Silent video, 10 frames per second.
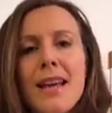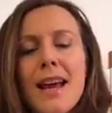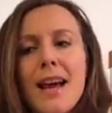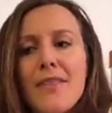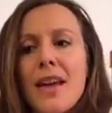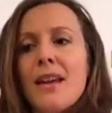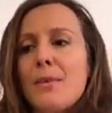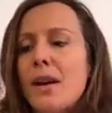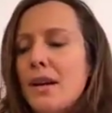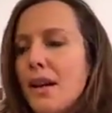And then I'm
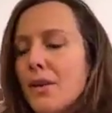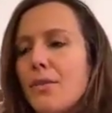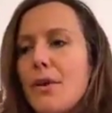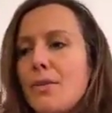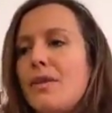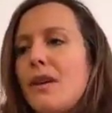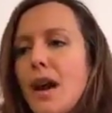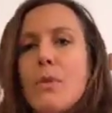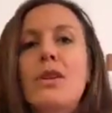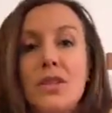kind of like, right, well,
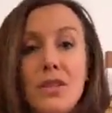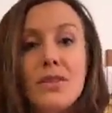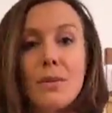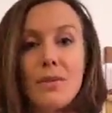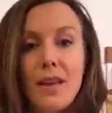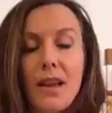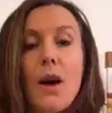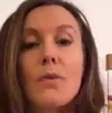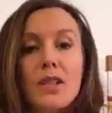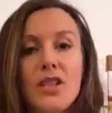I want to do something.
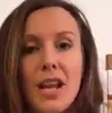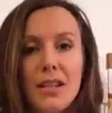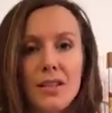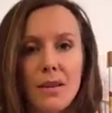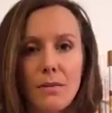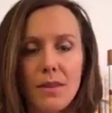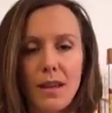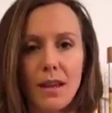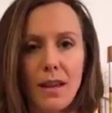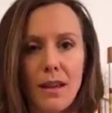I want to change
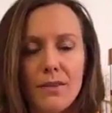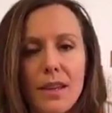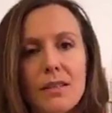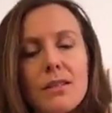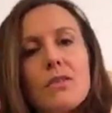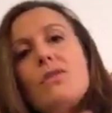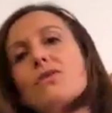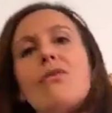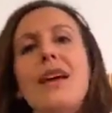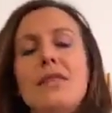something. If there's
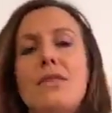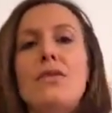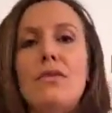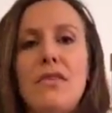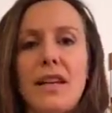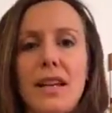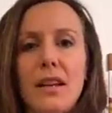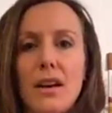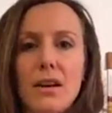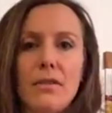stress and you're feeling
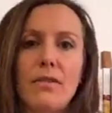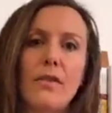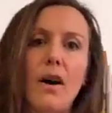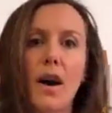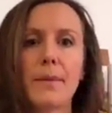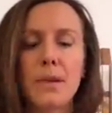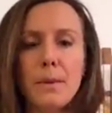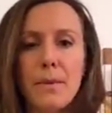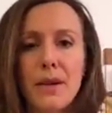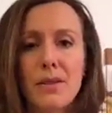kind of hyped up
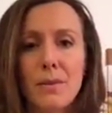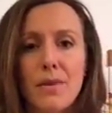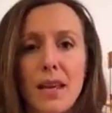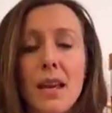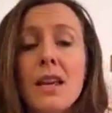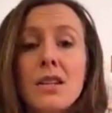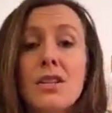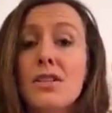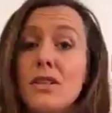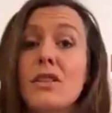about something,
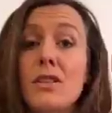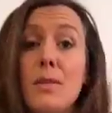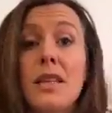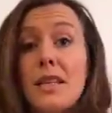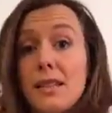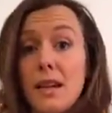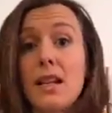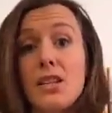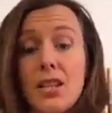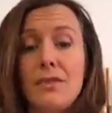chances are something needs to kind
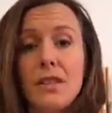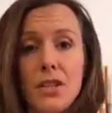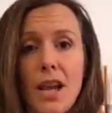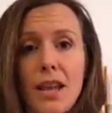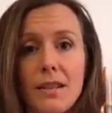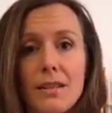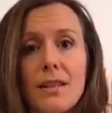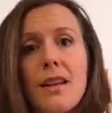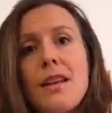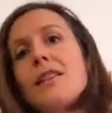of shift and change.
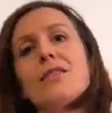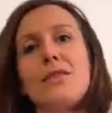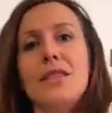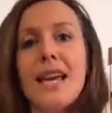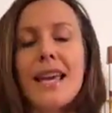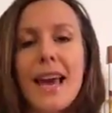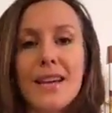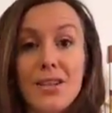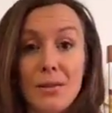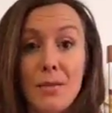So taking
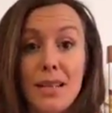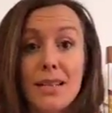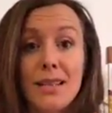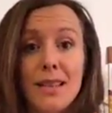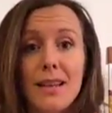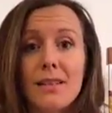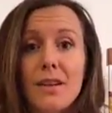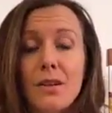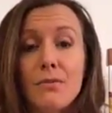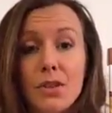action means that that's
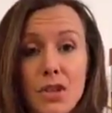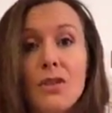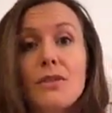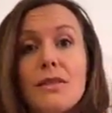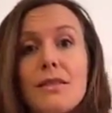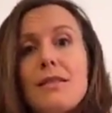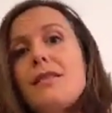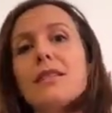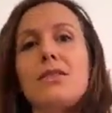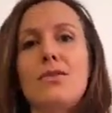going to reduce
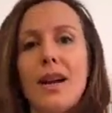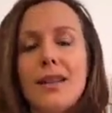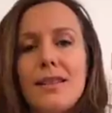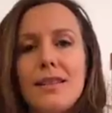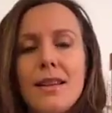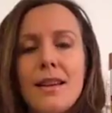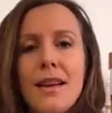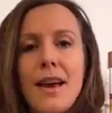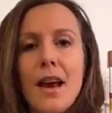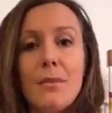the stress
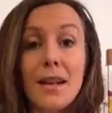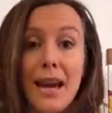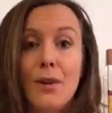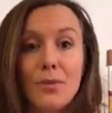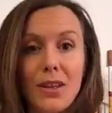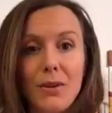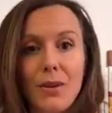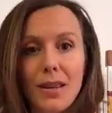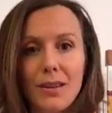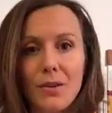and help you
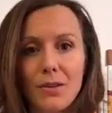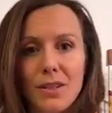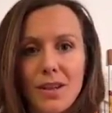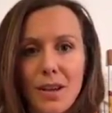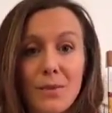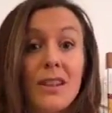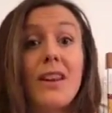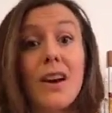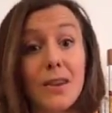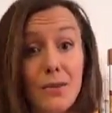in the longer term and
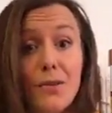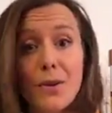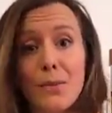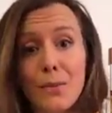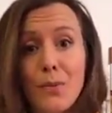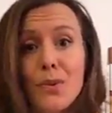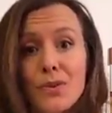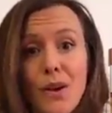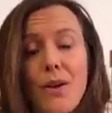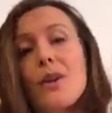learn from what's
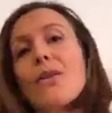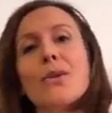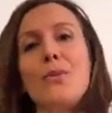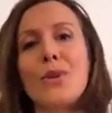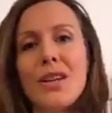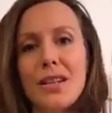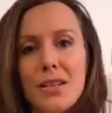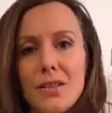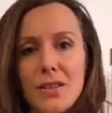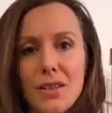going on and what you need
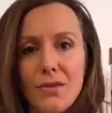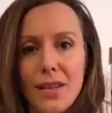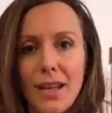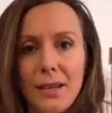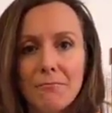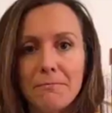to do differently.